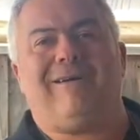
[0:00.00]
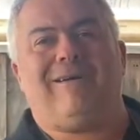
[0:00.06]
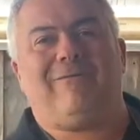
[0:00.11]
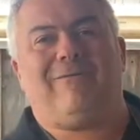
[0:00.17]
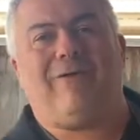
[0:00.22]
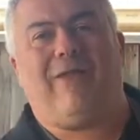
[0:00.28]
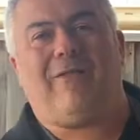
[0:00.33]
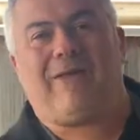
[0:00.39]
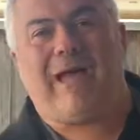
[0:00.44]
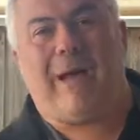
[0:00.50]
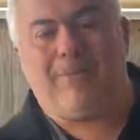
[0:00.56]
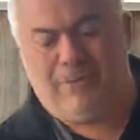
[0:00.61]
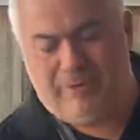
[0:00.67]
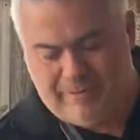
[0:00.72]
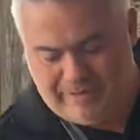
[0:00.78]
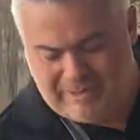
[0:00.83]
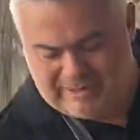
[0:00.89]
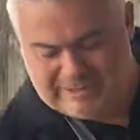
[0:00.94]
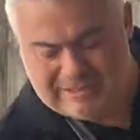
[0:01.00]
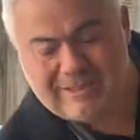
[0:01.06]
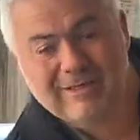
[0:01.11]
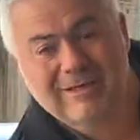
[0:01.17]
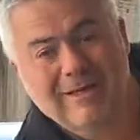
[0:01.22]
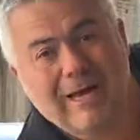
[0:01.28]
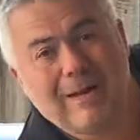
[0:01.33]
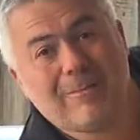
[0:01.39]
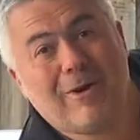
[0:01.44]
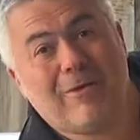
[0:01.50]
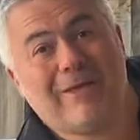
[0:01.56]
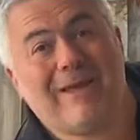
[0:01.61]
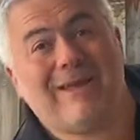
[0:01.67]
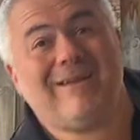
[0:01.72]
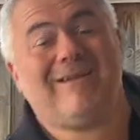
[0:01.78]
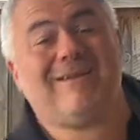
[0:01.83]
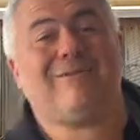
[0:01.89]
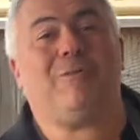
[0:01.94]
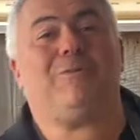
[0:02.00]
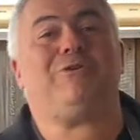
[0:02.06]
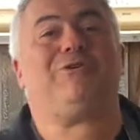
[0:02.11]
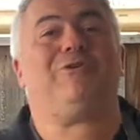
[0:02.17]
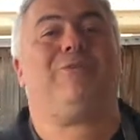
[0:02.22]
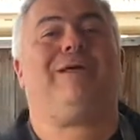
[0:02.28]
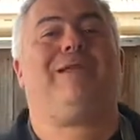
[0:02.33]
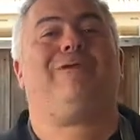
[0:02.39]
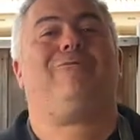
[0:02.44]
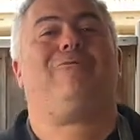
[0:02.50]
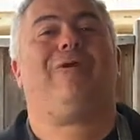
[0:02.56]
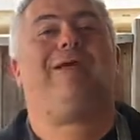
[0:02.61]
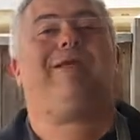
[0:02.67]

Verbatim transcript: for another couple of minutes. And by then, we should be ready, ready